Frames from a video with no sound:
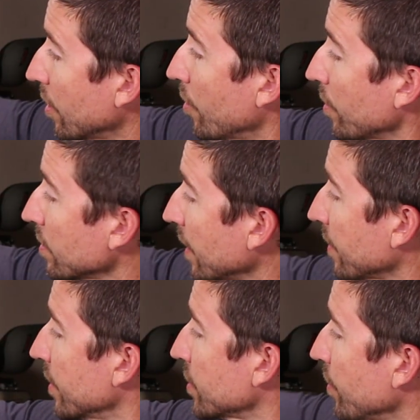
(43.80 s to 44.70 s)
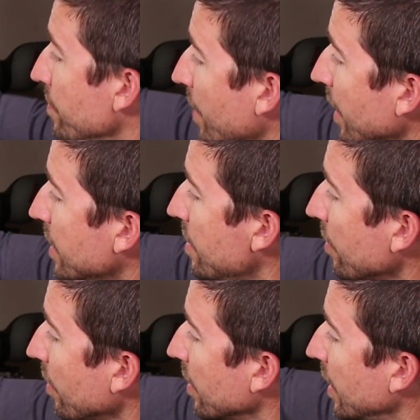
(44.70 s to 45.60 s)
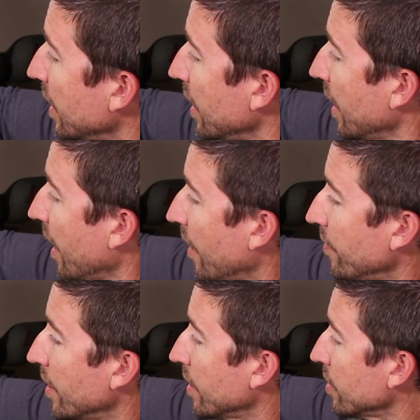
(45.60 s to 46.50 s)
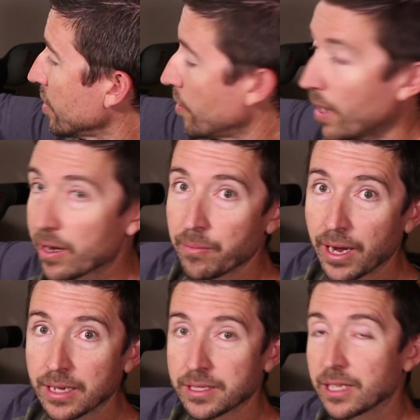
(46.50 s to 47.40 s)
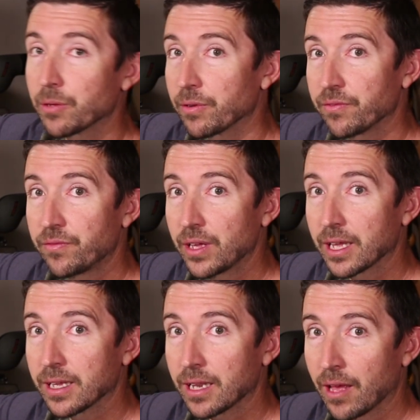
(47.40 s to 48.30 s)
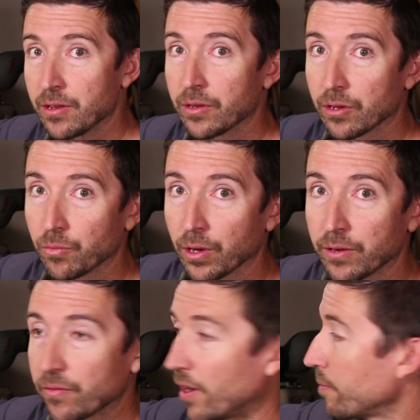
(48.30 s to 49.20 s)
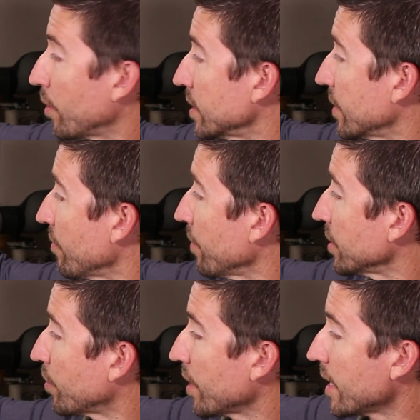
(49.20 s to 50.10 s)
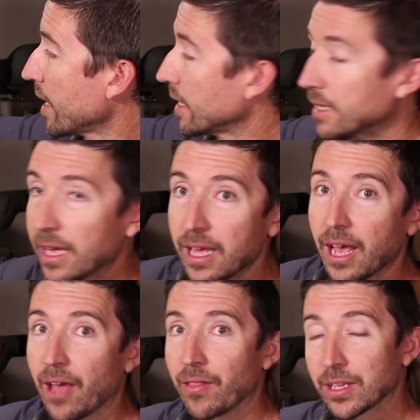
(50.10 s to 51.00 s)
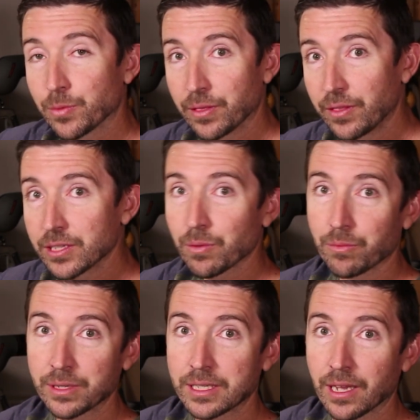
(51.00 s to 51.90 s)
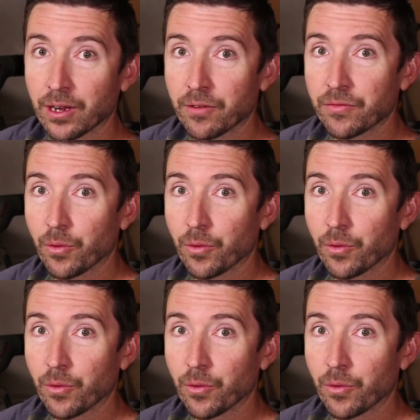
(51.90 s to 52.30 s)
lower like this one back here, and then you had a magazine that would fit it and you could run five point seven by twenty-eight. And that's what this one was set up